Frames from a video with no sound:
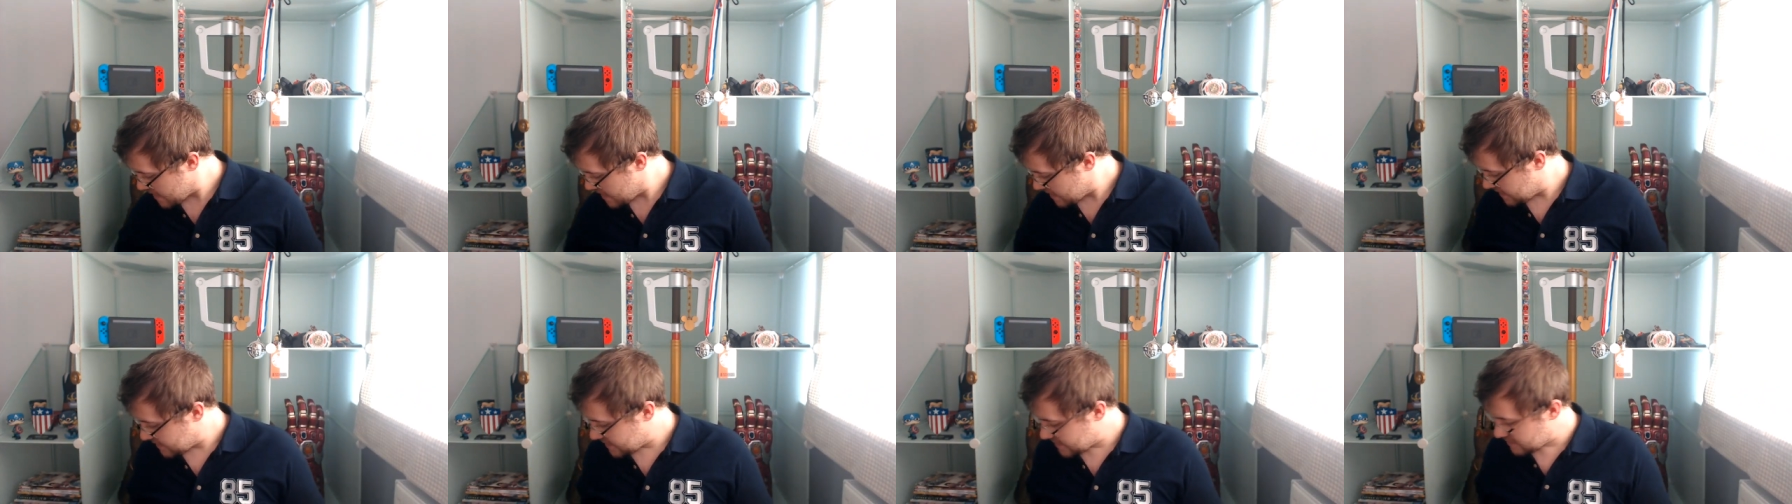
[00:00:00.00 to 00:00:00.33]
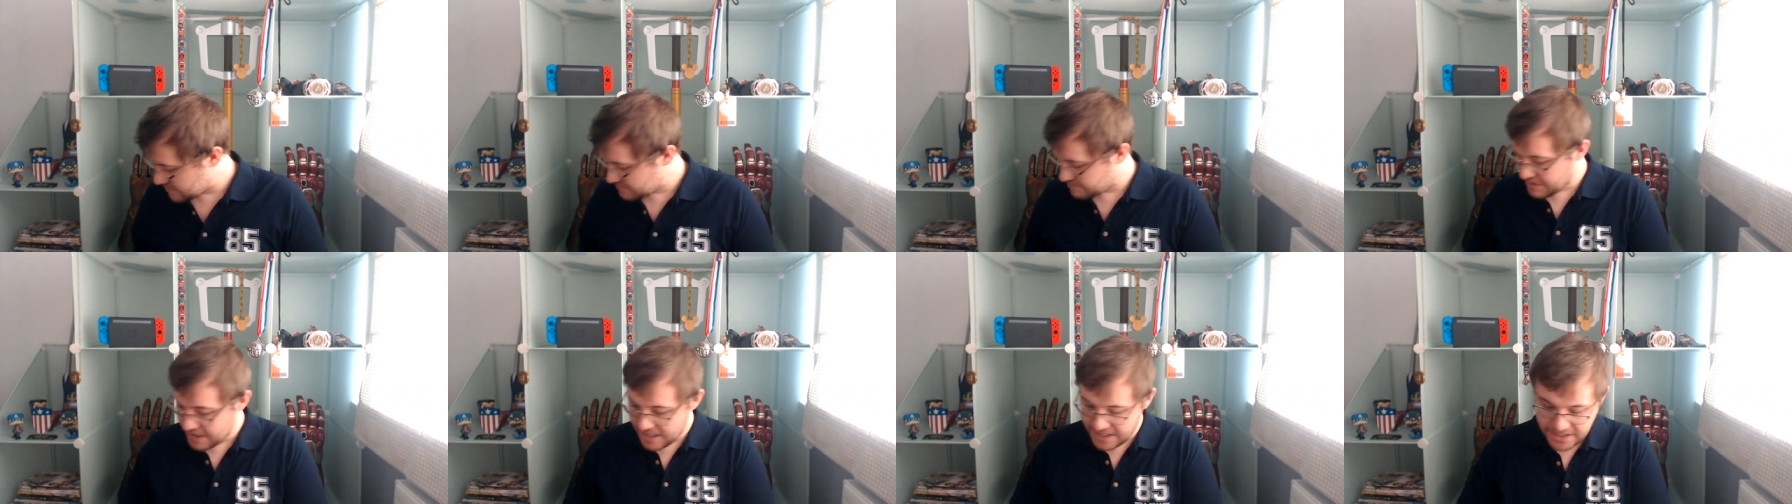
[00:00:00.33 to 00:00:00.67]
little
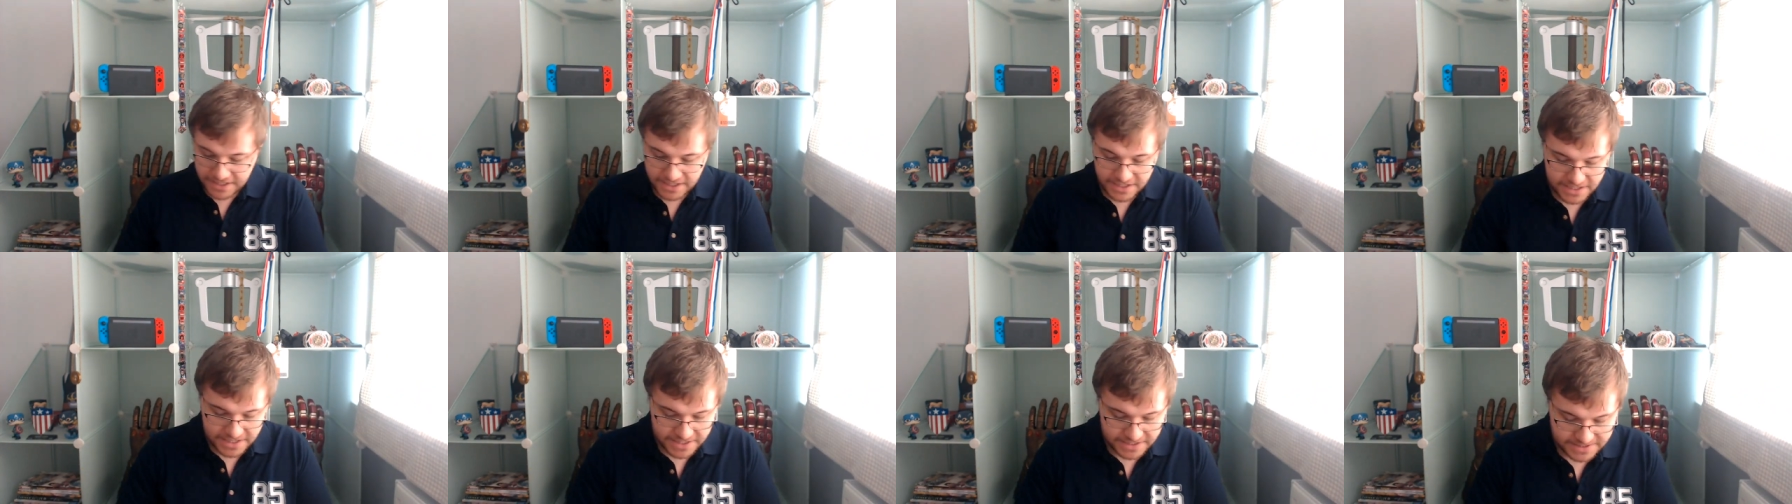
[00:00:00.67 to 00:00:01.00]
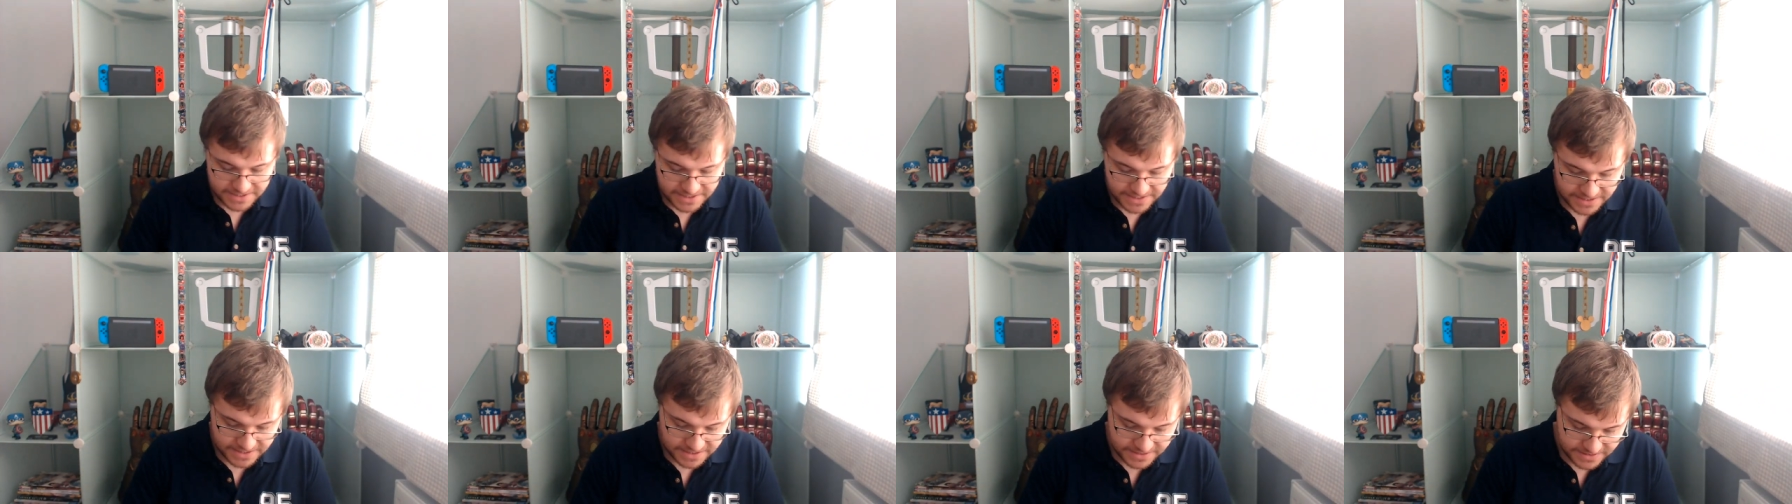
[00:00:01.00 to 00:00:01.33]
baggie. It
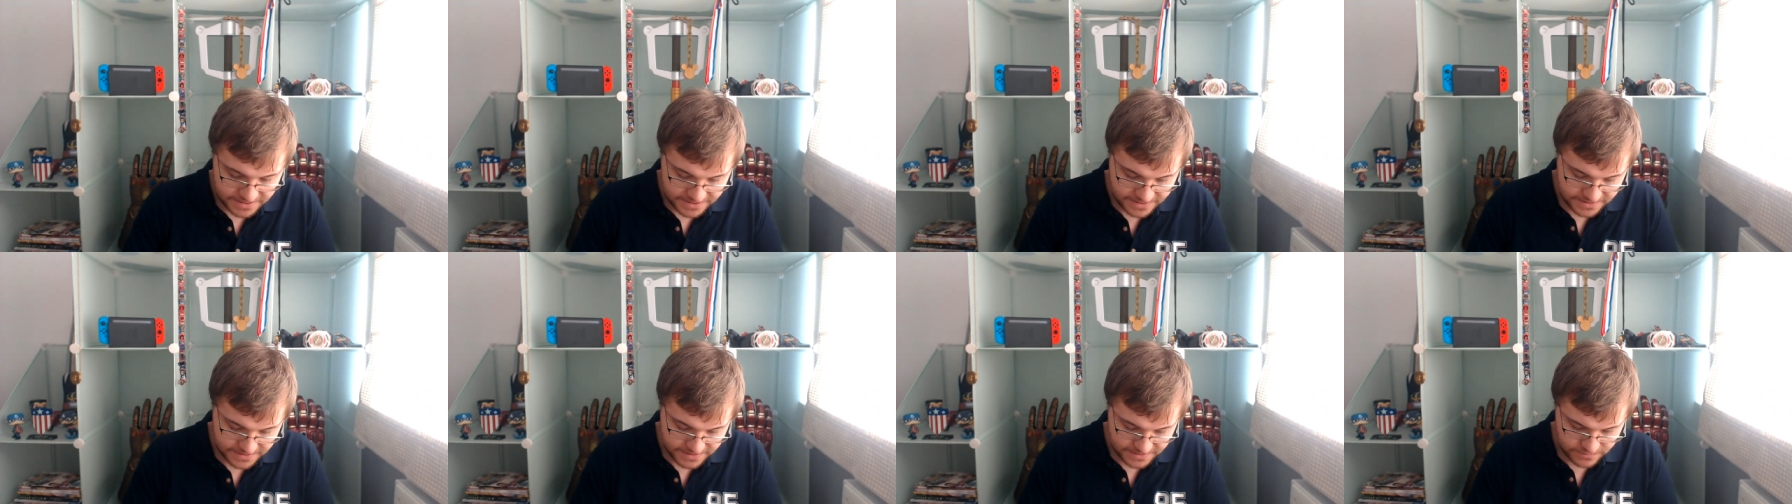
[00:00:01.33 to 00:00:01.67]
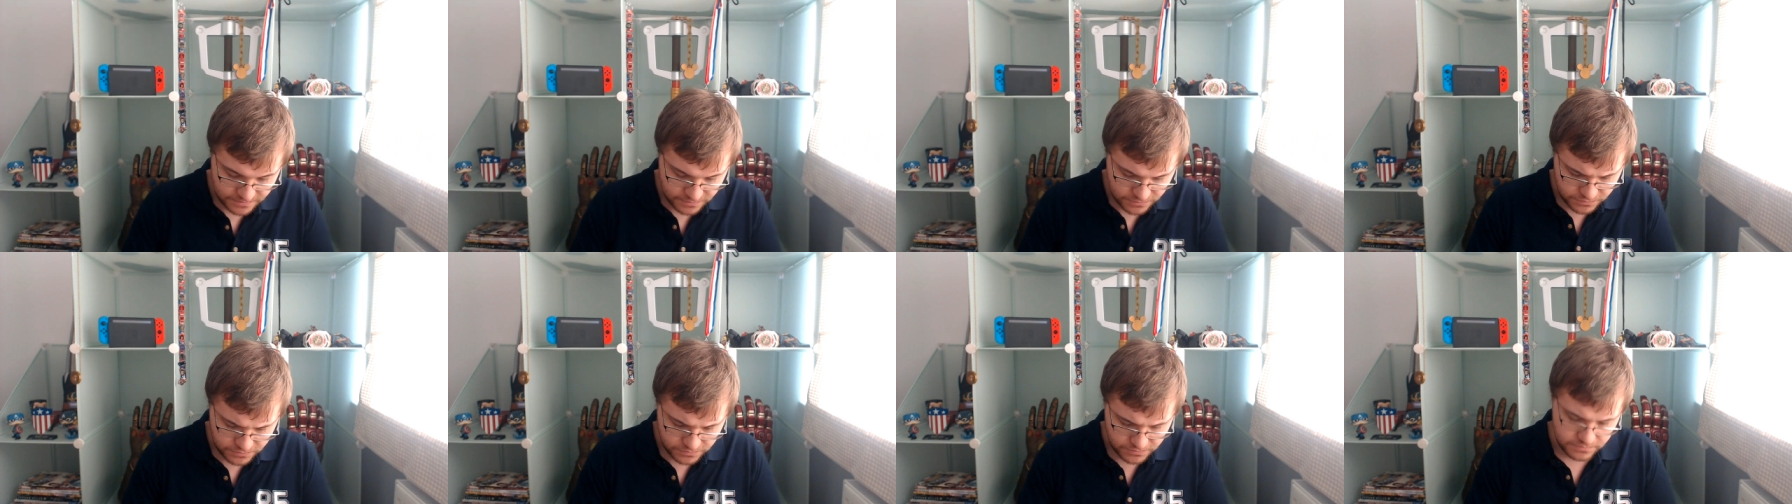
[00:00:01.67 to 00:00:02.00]
is
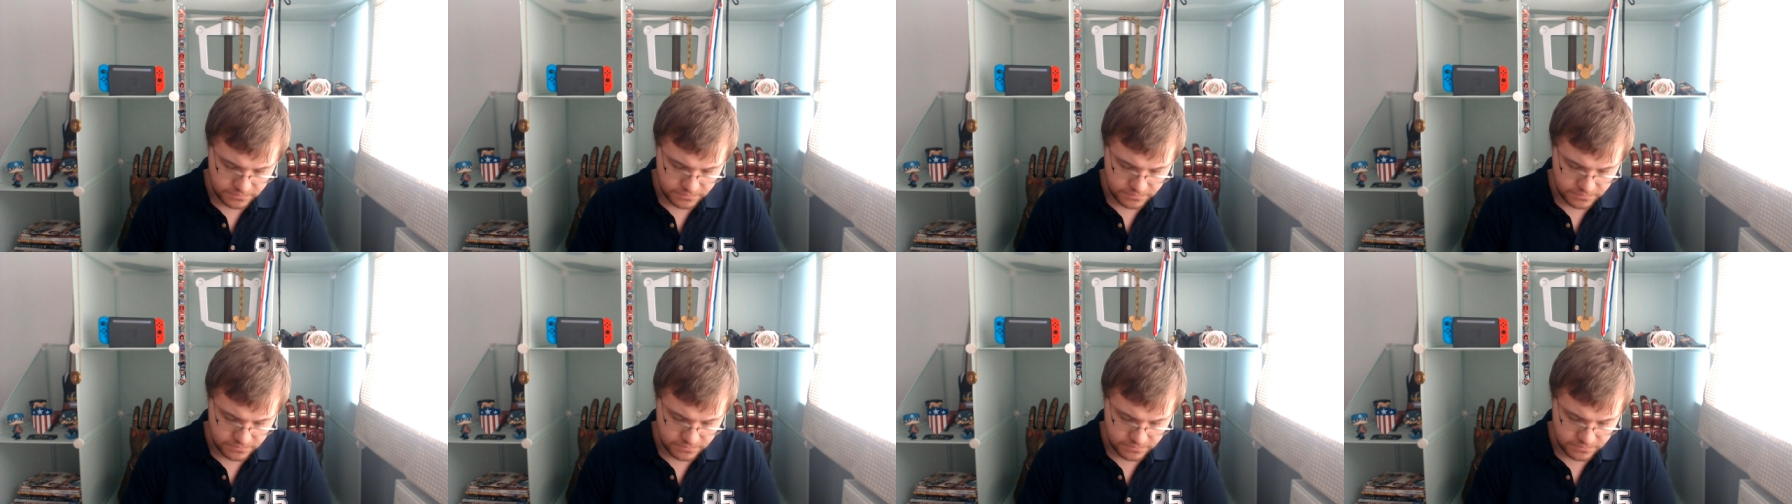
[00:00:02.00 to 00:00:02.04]
ooh,